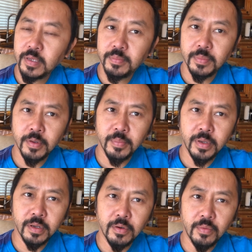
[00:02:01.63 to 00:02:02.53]
they're
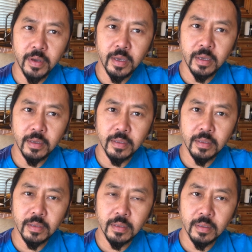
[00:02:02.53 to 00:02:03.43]
putting away
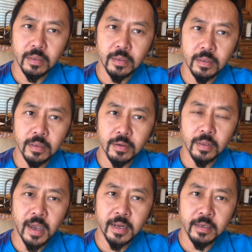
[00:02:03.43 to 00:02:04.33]
their
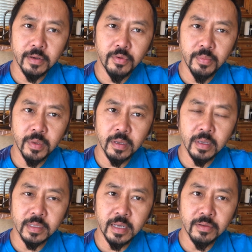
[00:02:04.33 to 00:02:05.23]
lighting equipment and
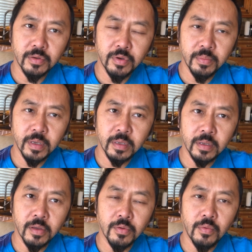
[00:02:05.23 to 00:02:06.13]
sound equipment and all
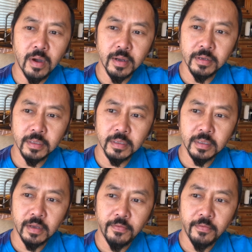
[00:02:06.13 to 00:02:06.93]
their wires and stuff.